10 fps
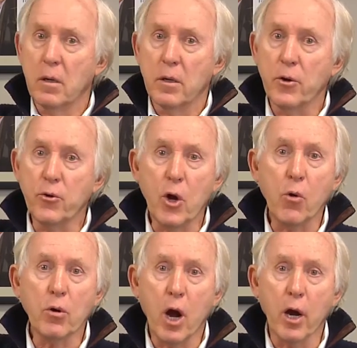You
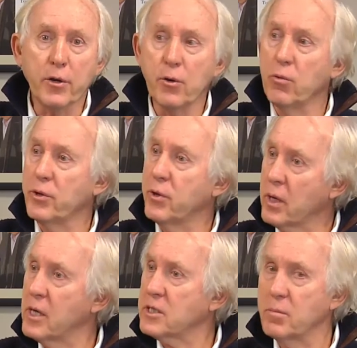don't argue with your
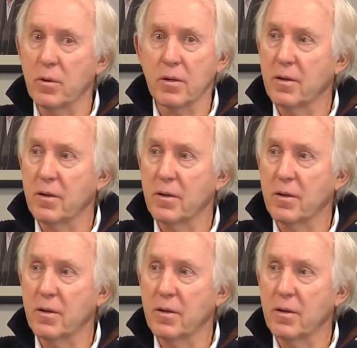customer.